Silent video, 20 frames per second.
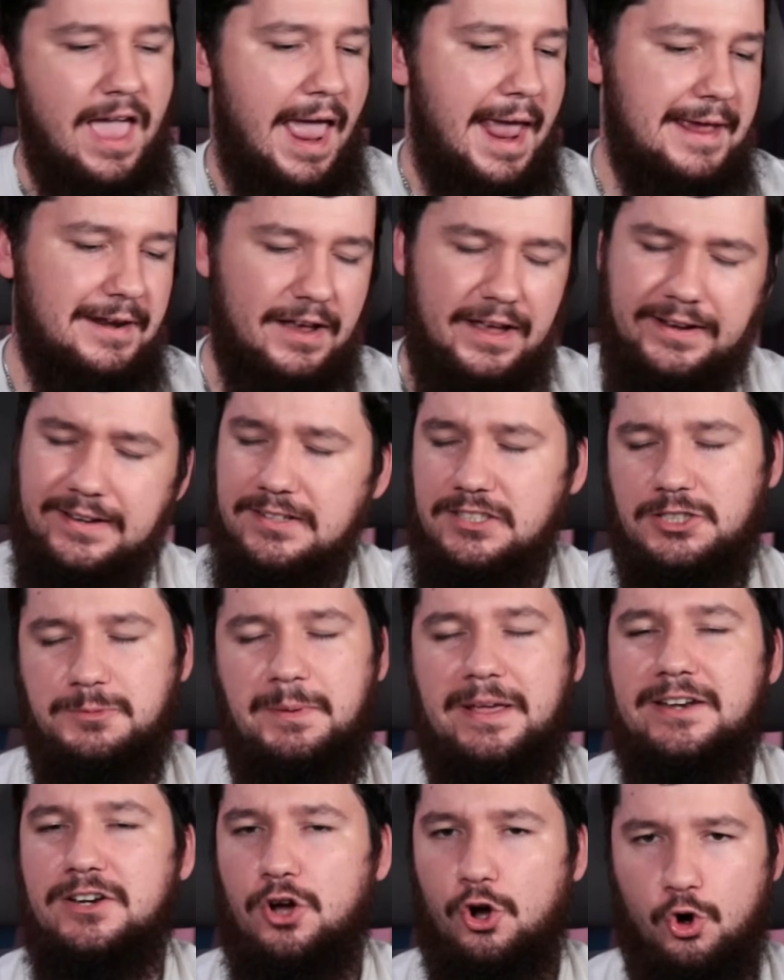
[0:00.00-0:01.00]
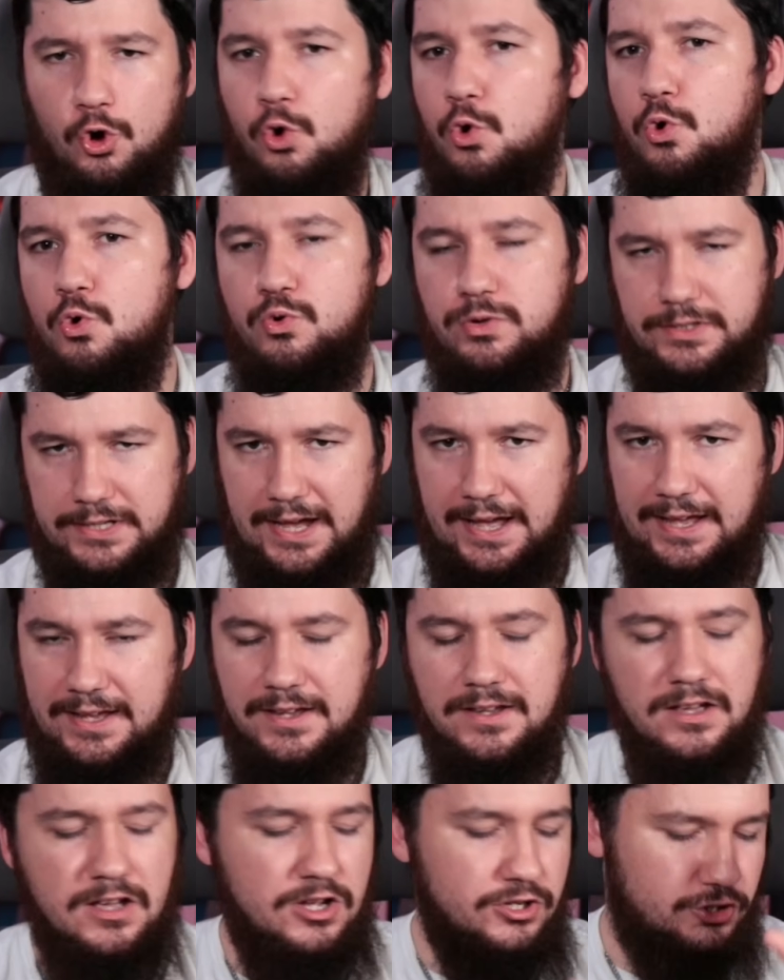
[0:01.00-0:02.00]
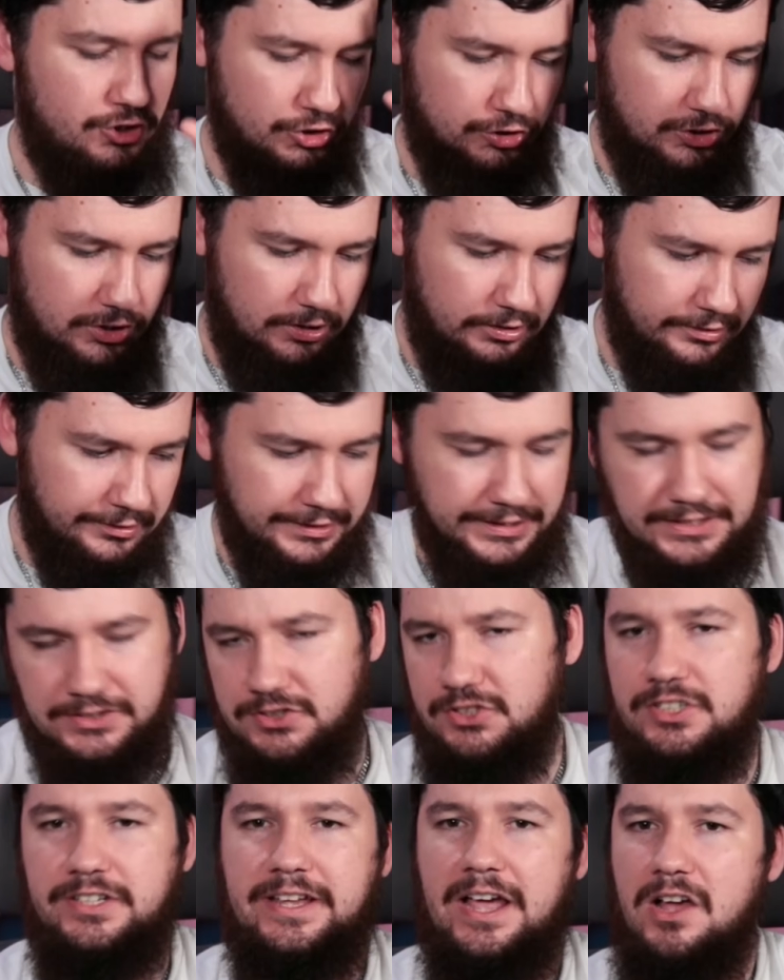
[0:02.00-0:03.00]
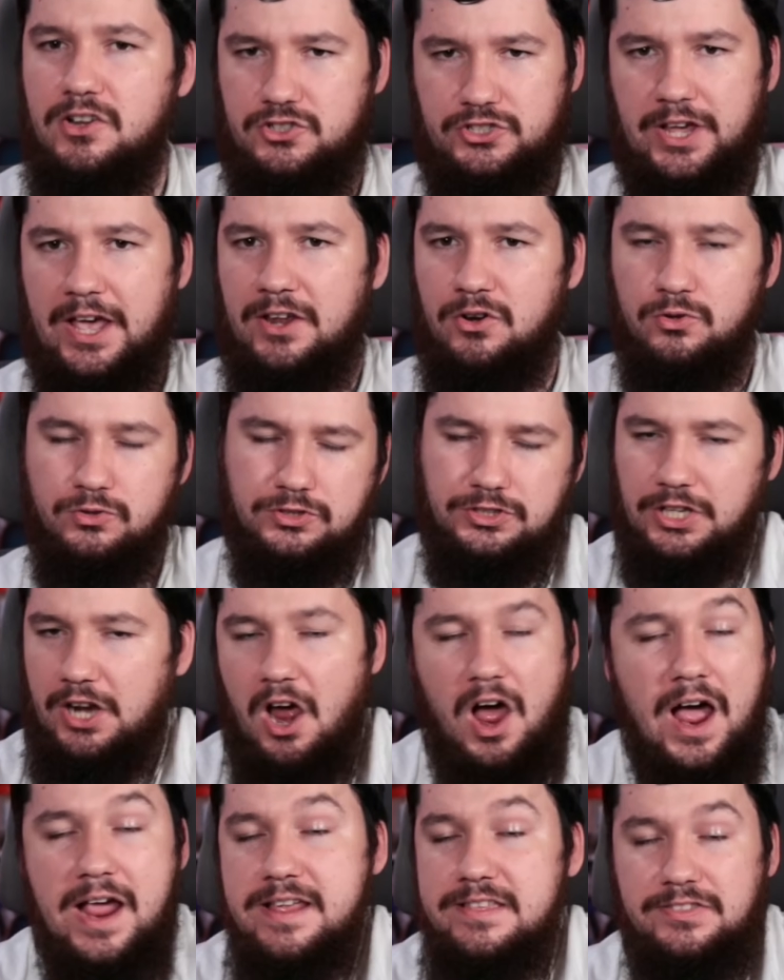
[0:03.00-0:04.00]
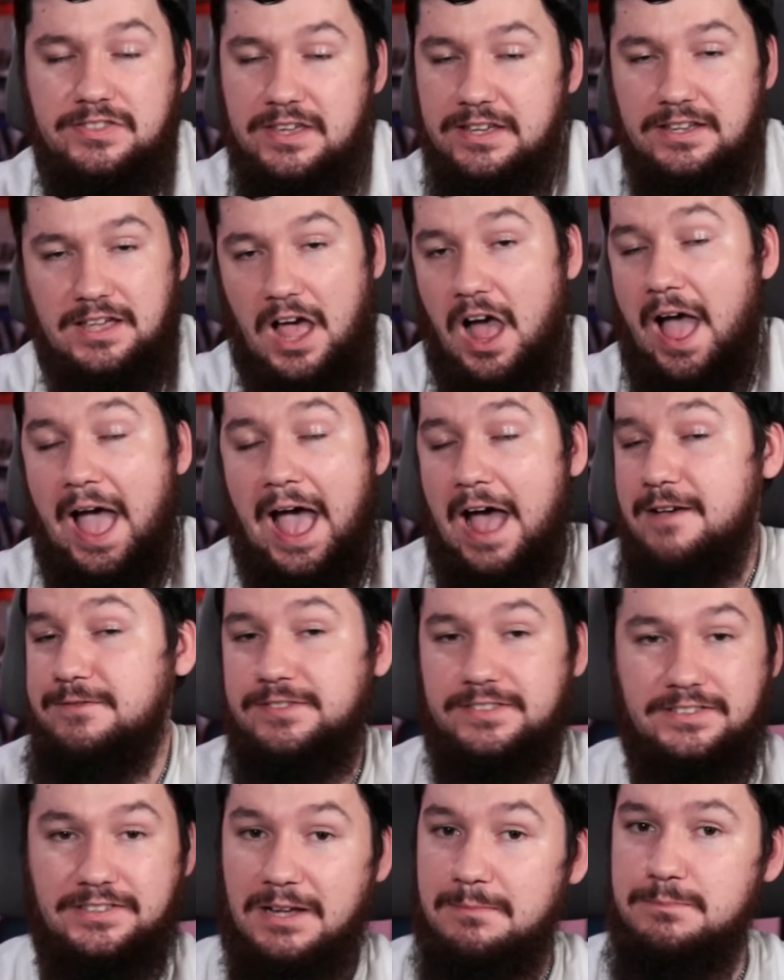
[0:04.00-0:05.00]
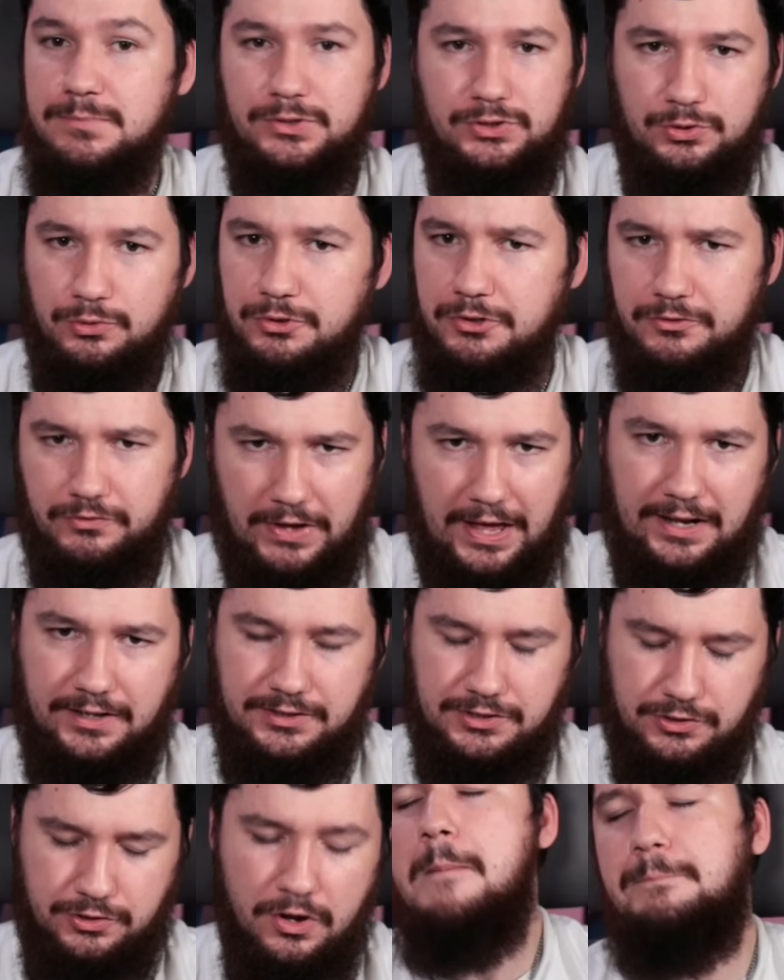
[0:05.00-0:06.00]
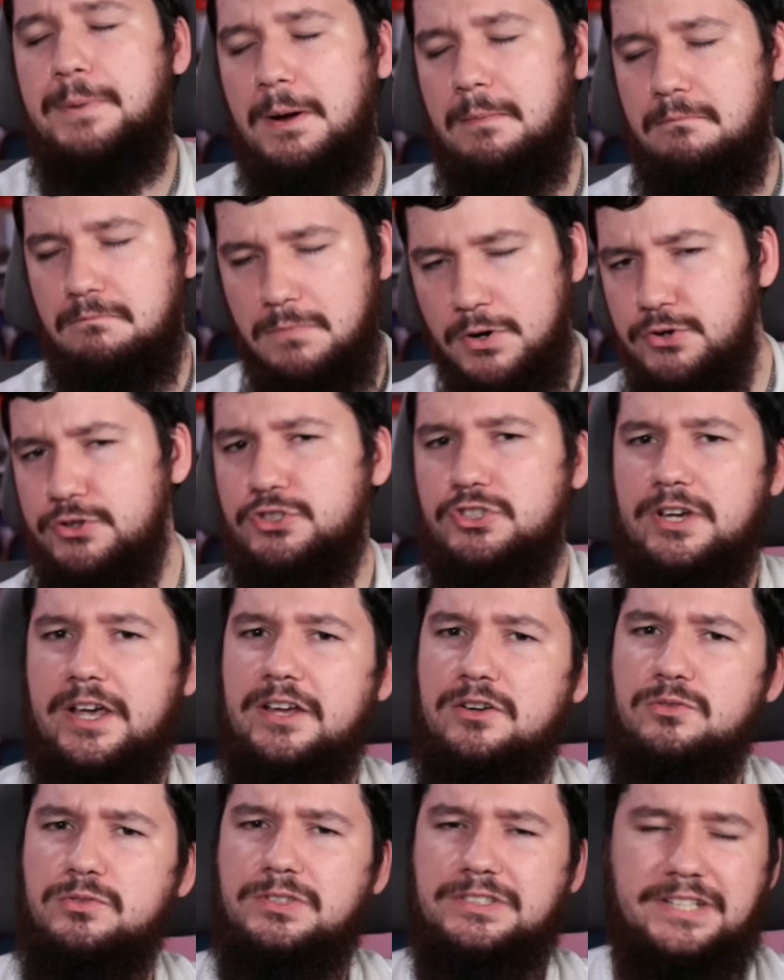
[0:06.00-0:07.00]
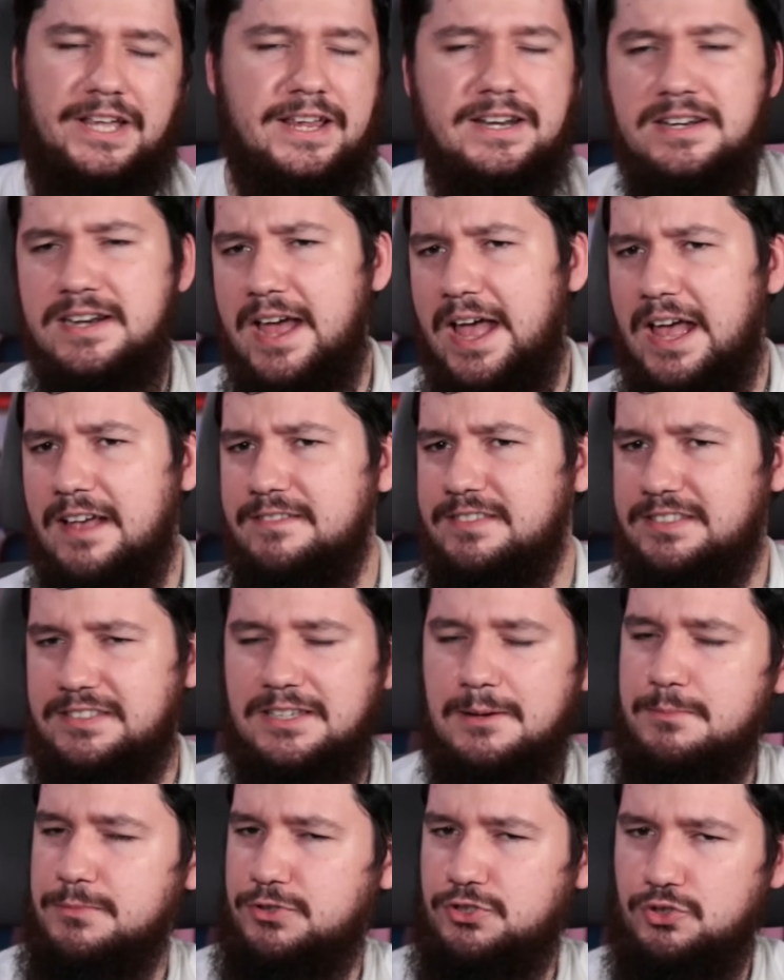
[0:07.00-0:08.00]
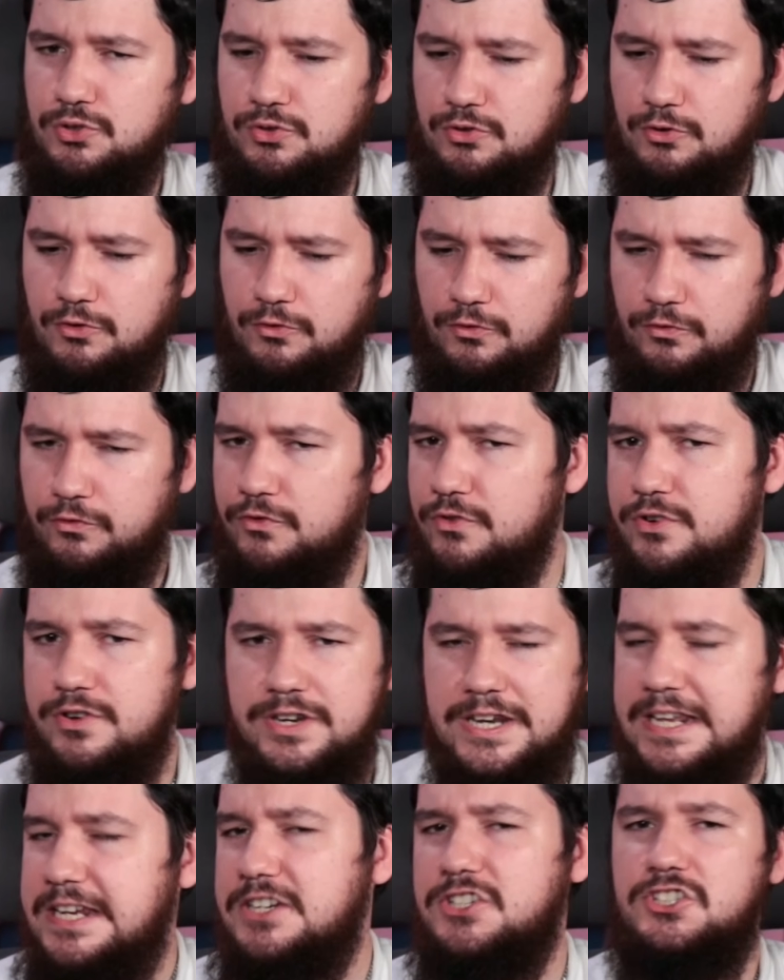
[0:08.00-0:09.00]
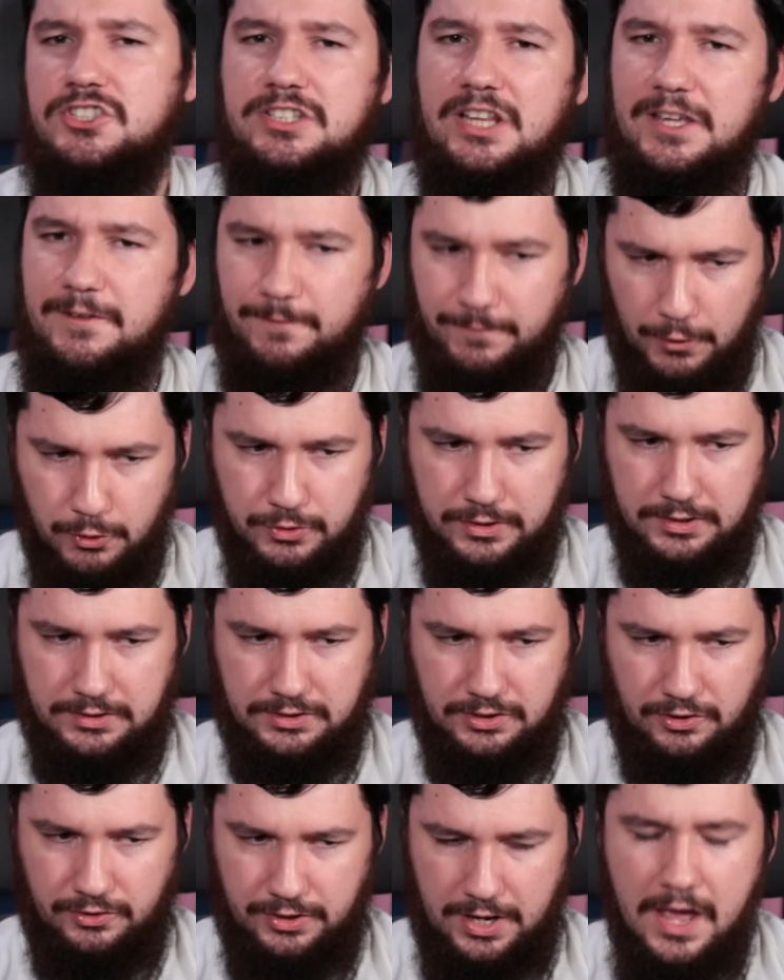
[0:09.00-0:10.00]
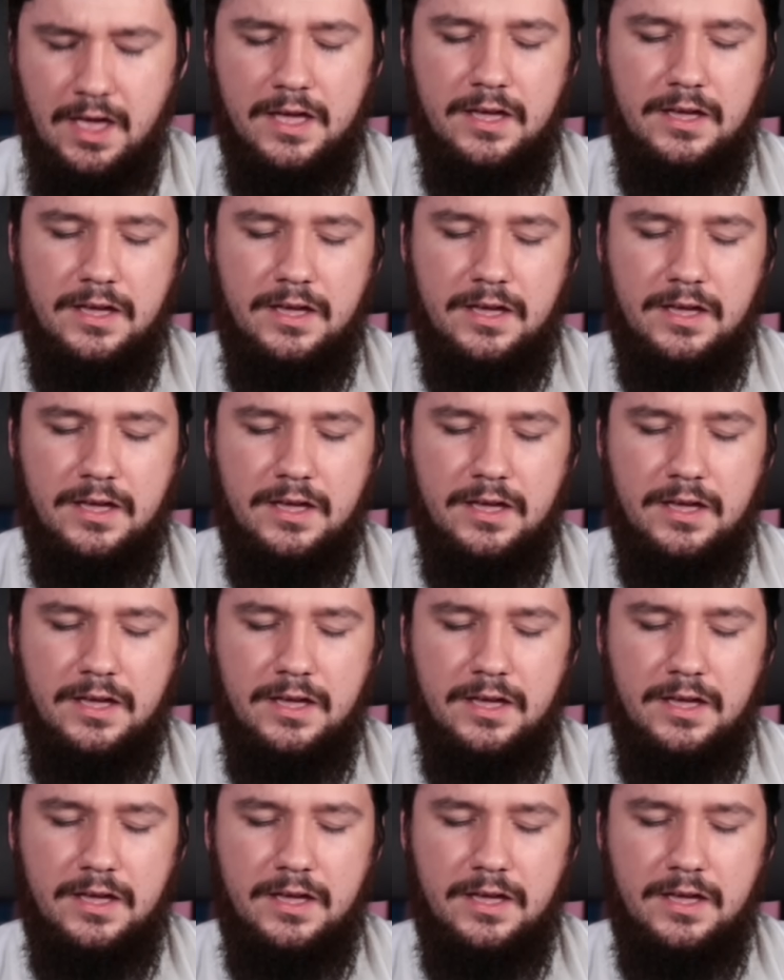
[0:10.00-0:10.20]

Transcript: and I could spend all day just listing out channels that I think have some sort of value, but most channels tend to have some sort of niche they focus on.